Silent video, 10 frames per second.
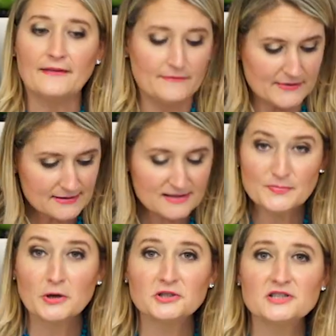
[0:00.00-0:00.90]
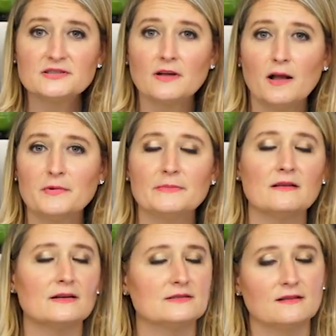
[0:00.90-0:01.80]
This is purchased almond
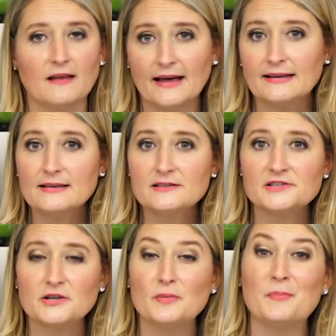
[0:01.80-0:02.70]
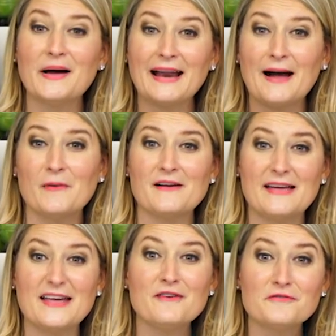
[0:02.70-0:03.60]
milk. It's a lot easier, but
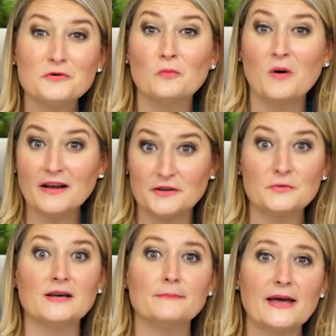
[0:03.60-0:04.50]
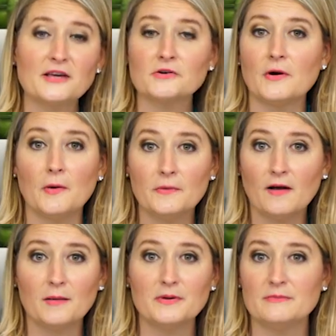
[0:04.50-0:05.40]
if you want, you can make your own
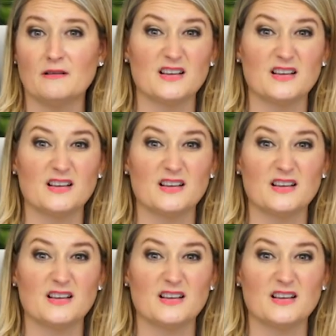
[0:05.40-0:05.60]
almond milk.